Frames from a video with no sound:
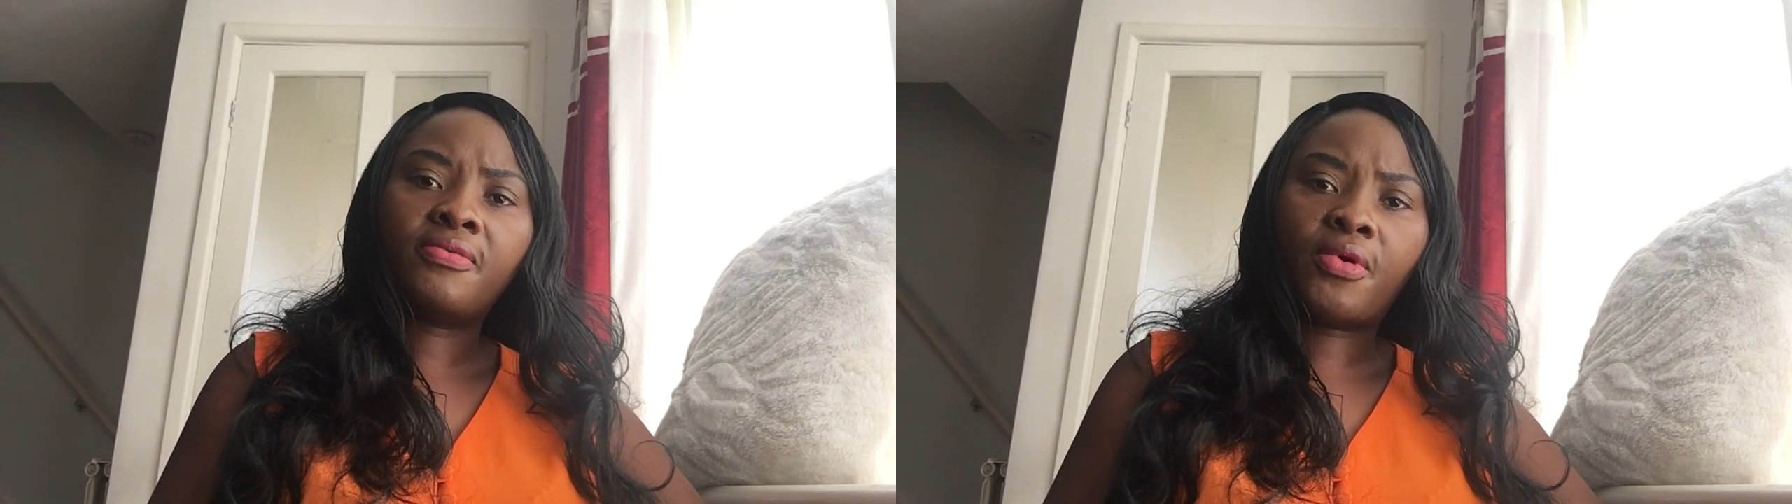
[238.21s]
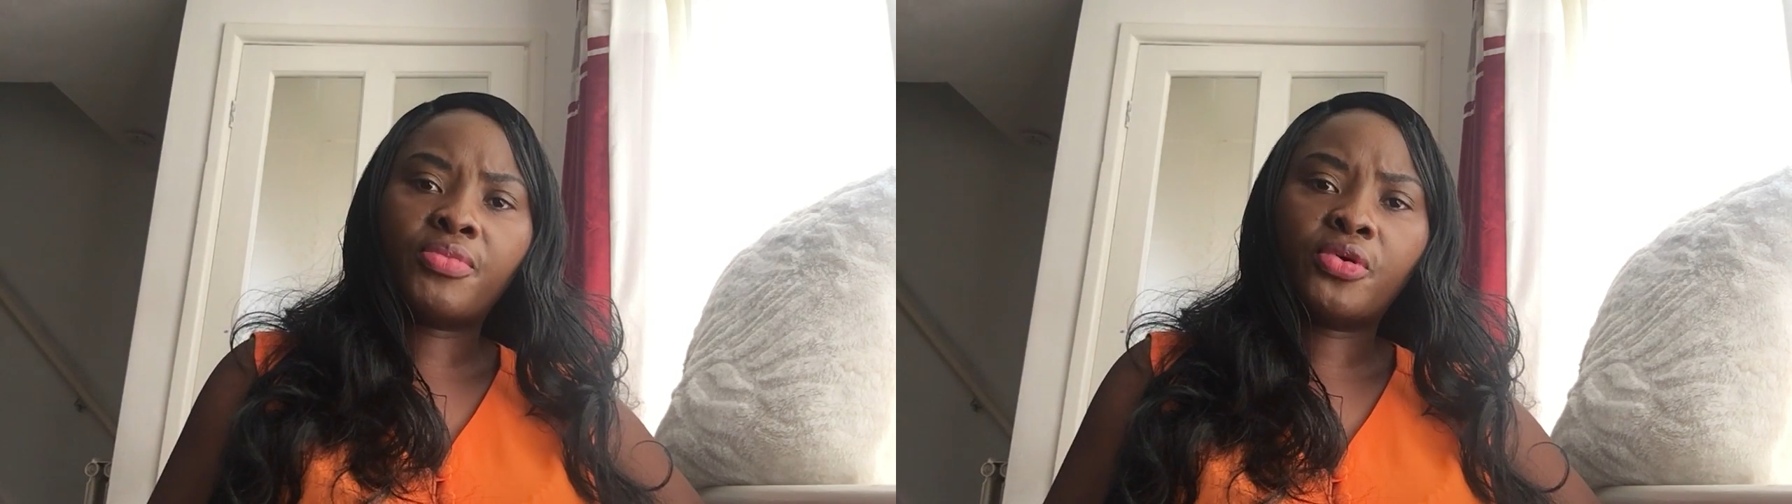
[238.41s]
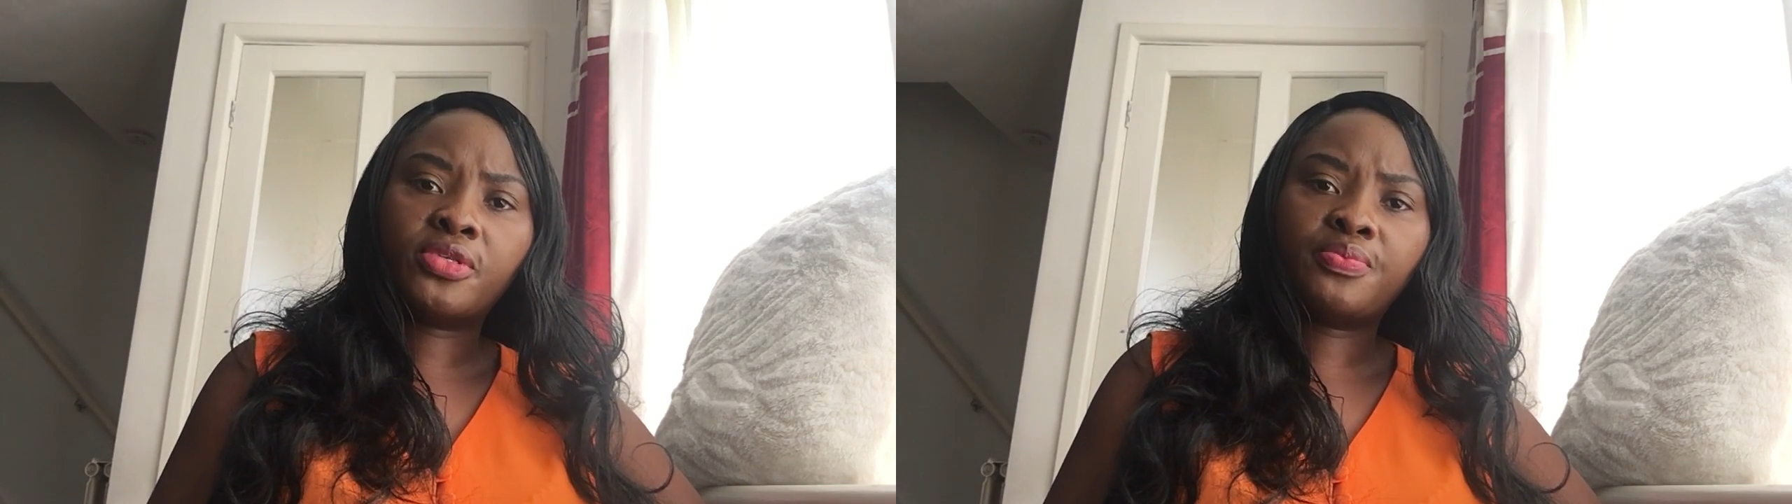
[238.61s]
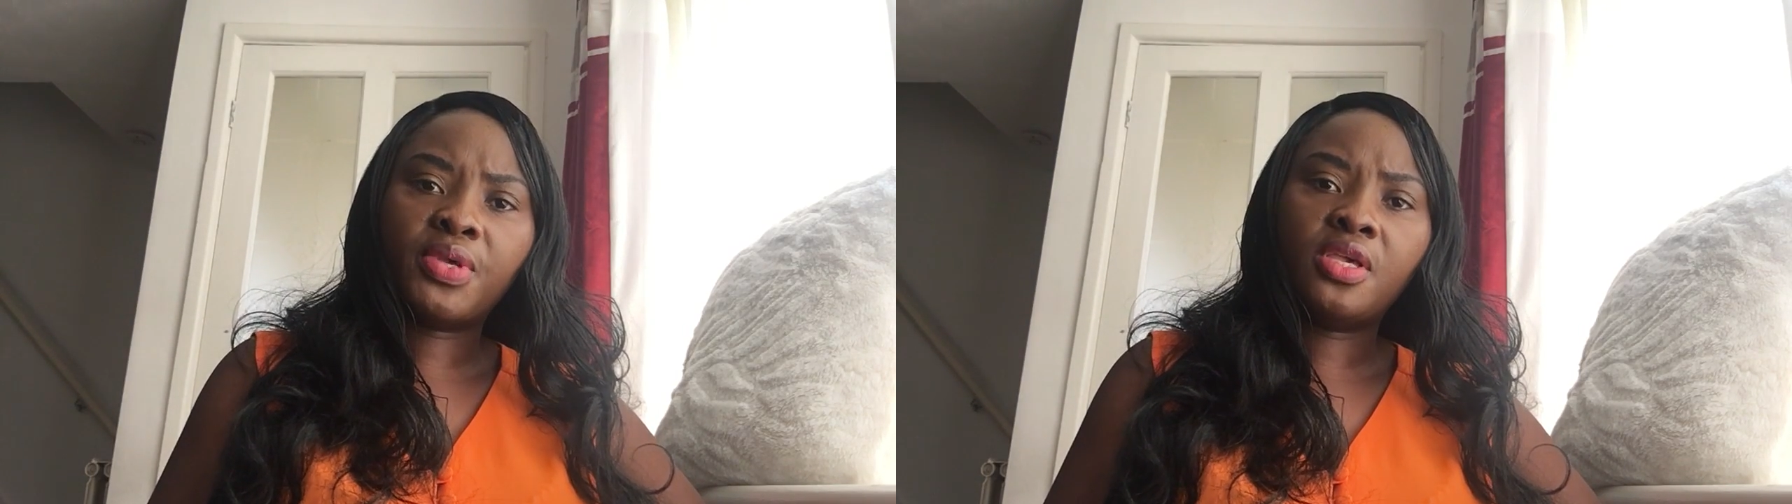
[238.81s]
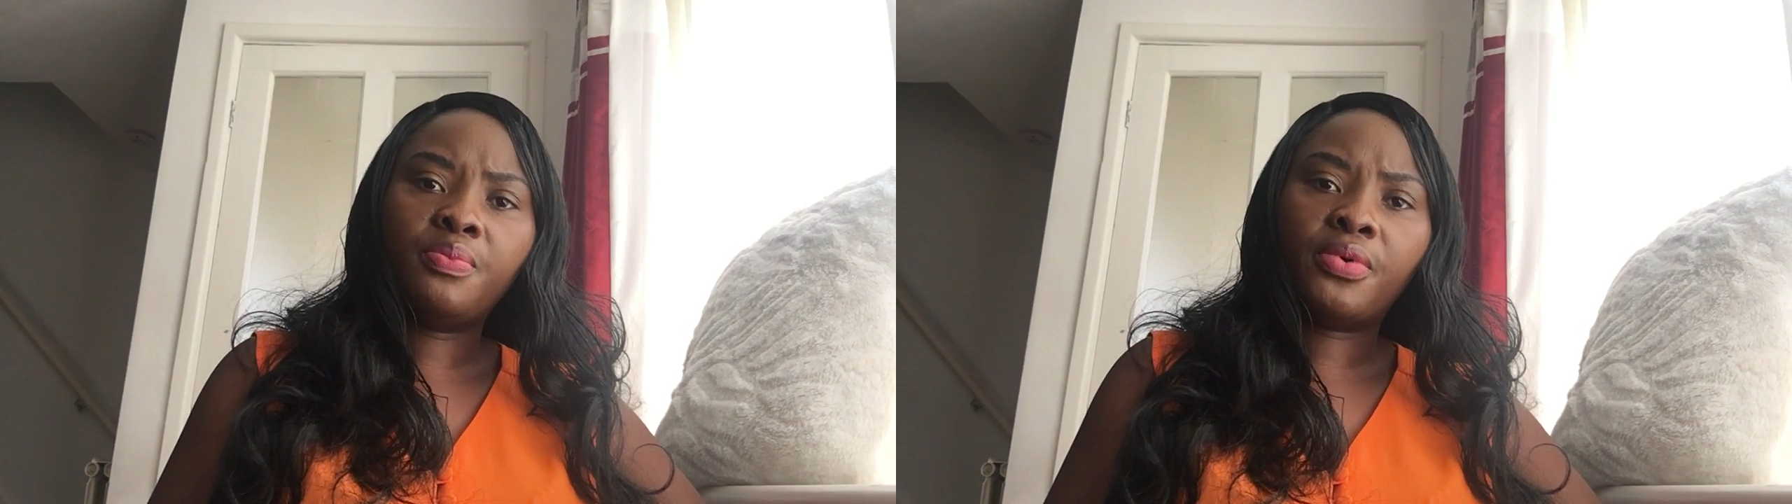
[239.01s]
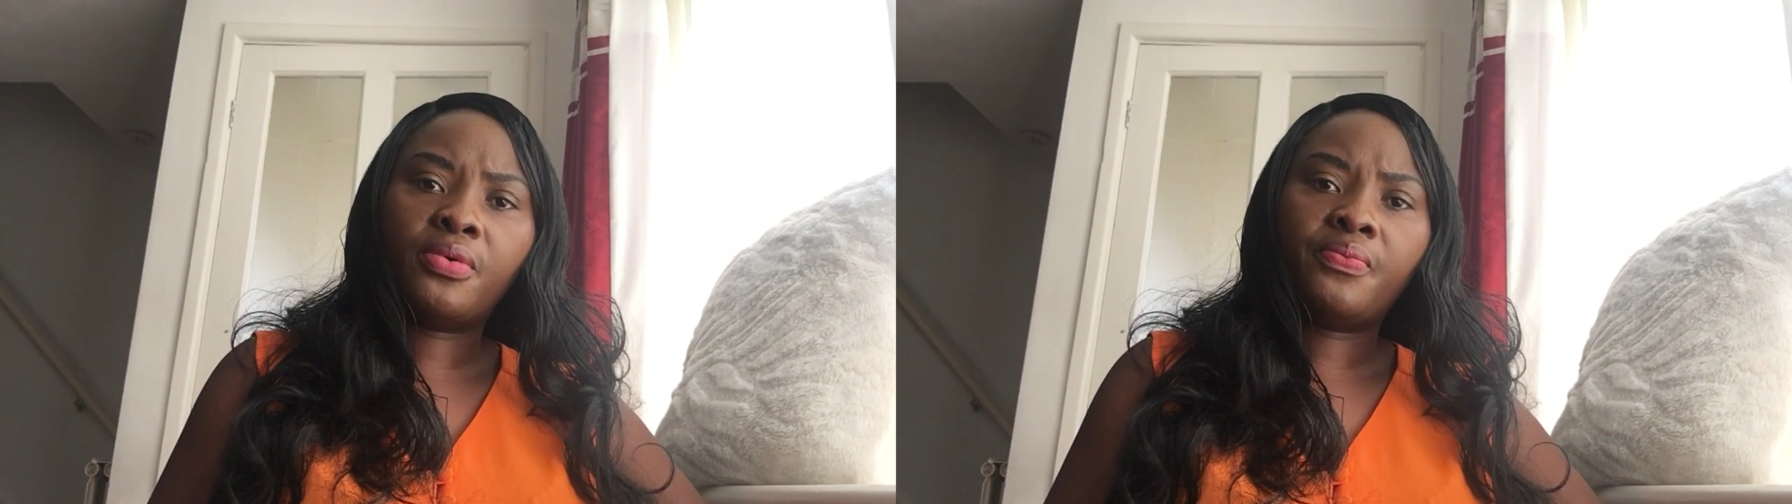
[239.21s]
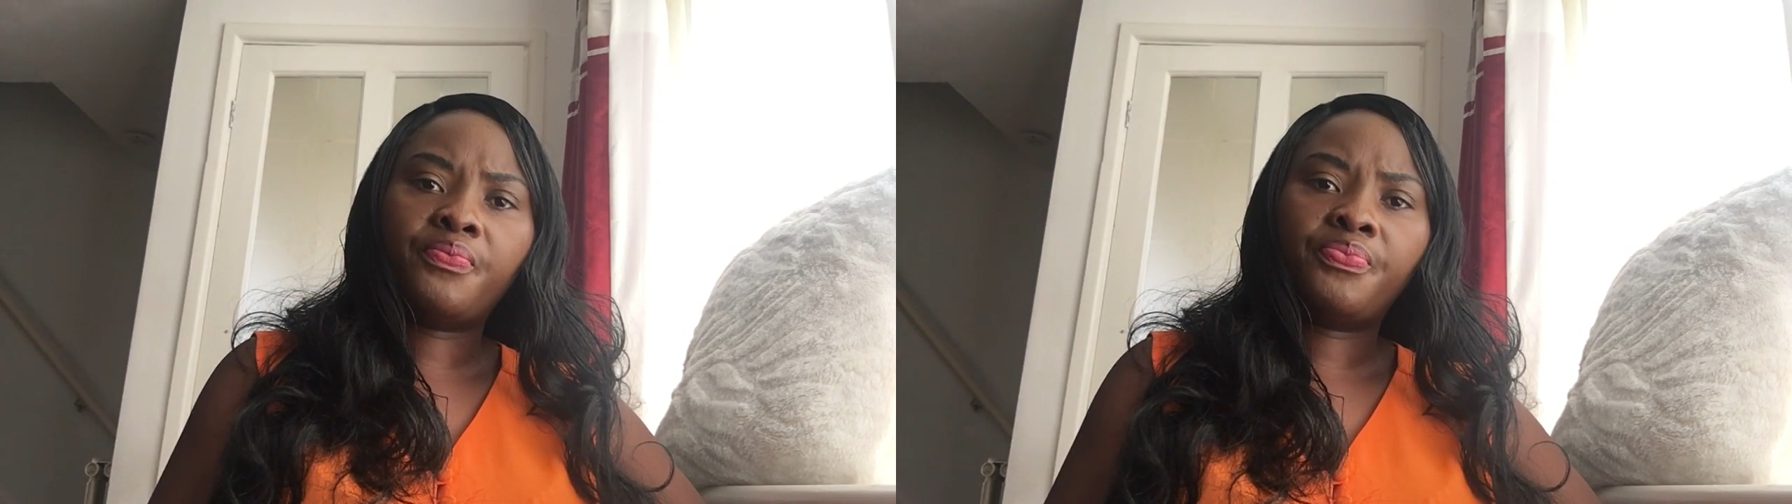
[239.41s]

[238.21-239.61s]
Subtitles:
from those people.